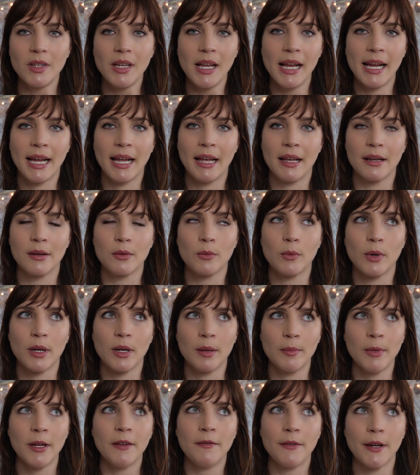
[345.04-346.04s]
And one
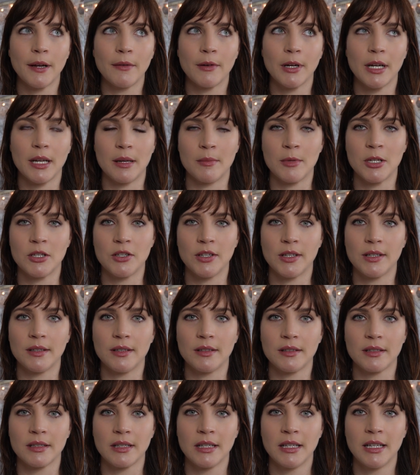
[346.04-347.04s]
of my favorite
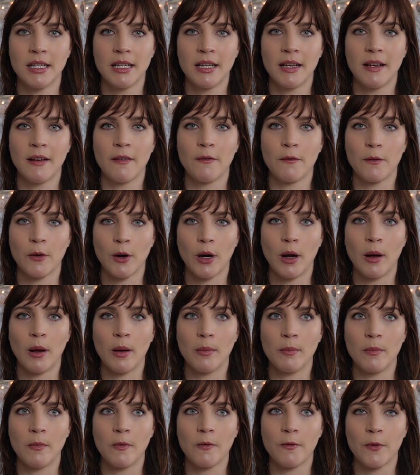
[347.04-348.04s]
images
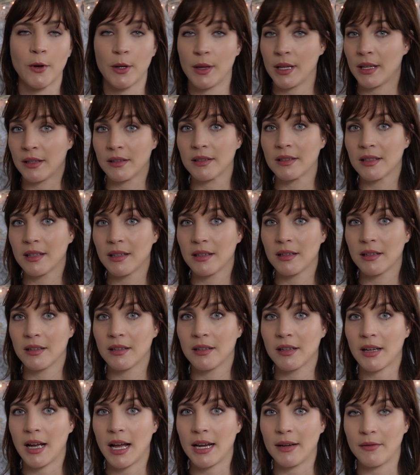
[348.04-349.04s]
for this
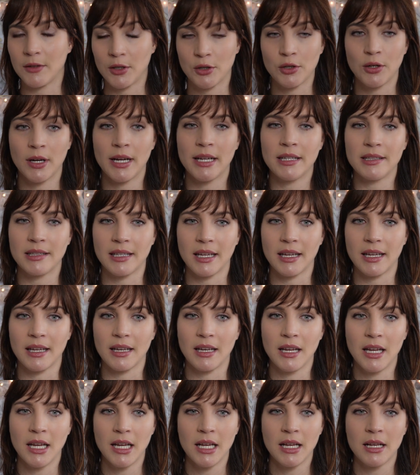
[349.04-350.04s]
kind of a transit
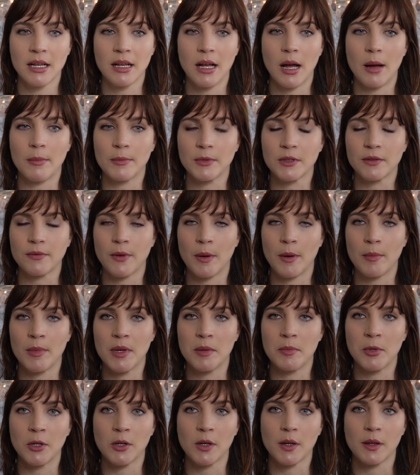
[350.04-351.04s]
comes from the
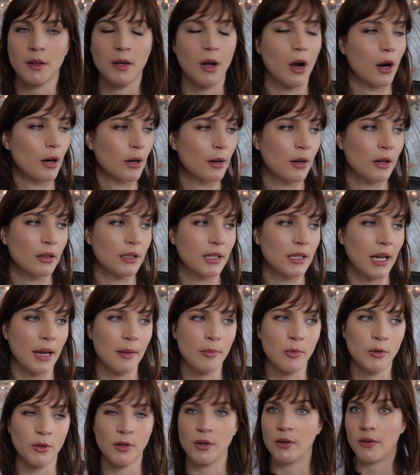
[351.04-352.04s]
book The
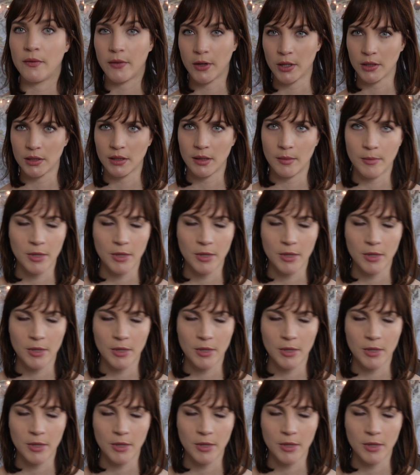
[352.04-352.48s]
Archetypal Universe.